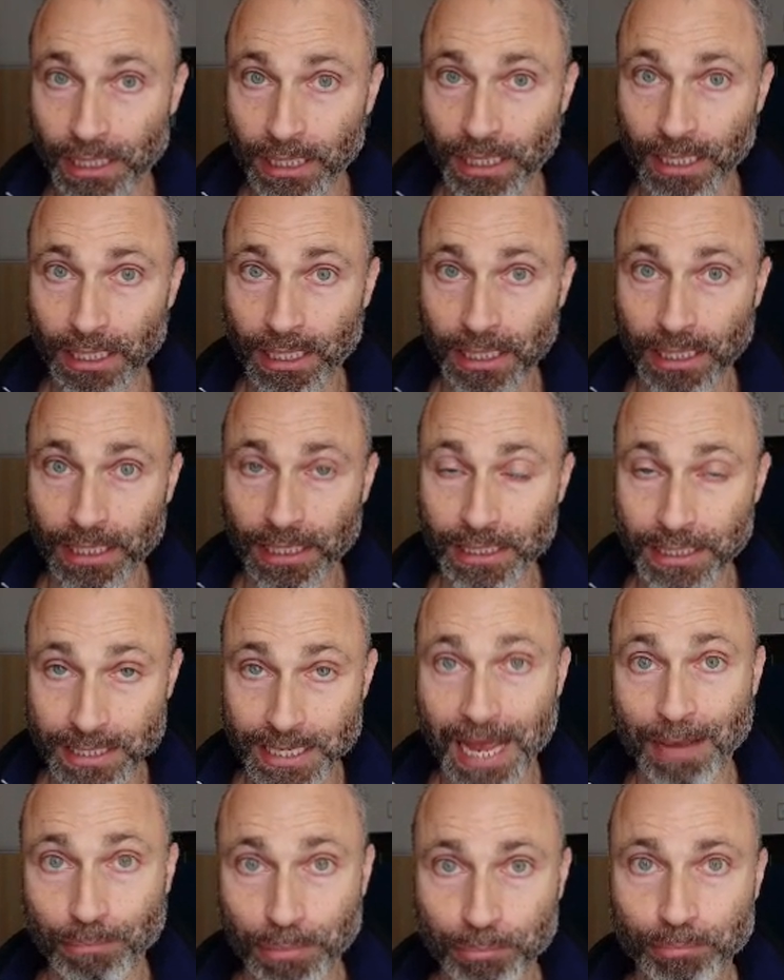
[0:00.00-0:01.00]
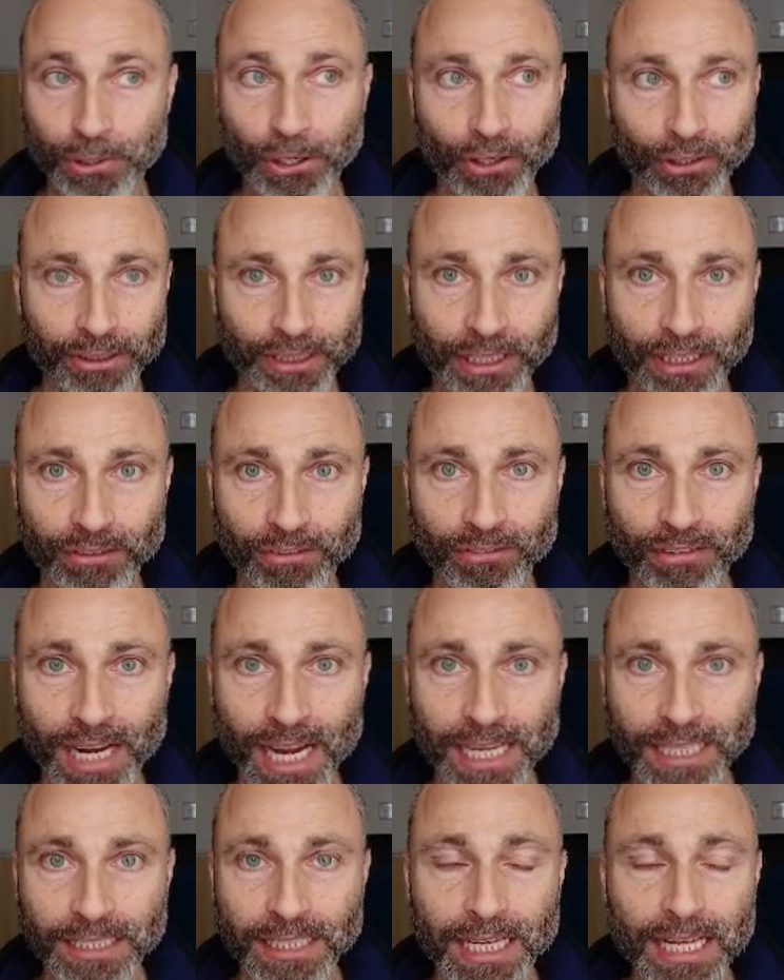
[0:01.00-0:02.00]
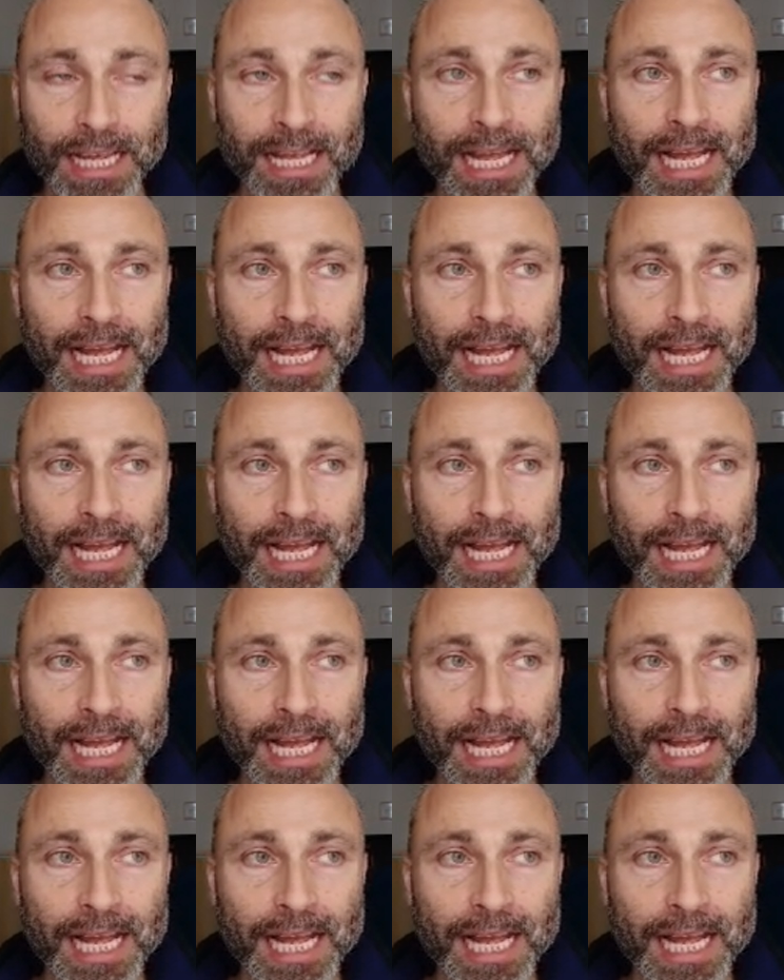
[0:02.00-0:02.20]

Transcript: uh, ZAP protein, right?